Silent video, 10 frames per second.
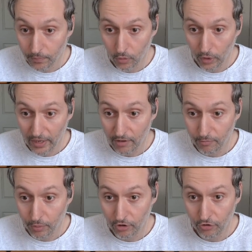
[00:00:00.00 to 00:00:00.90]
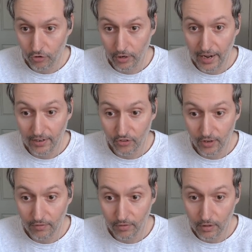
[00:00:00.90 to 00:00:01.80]
we have pressure on
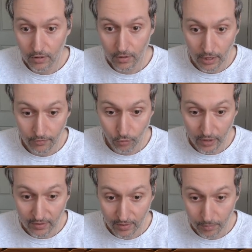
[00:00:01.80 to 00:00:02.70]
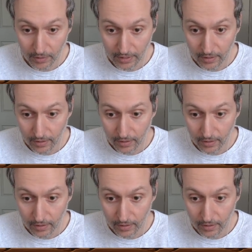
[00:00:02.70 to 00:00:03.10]
h7. If we simply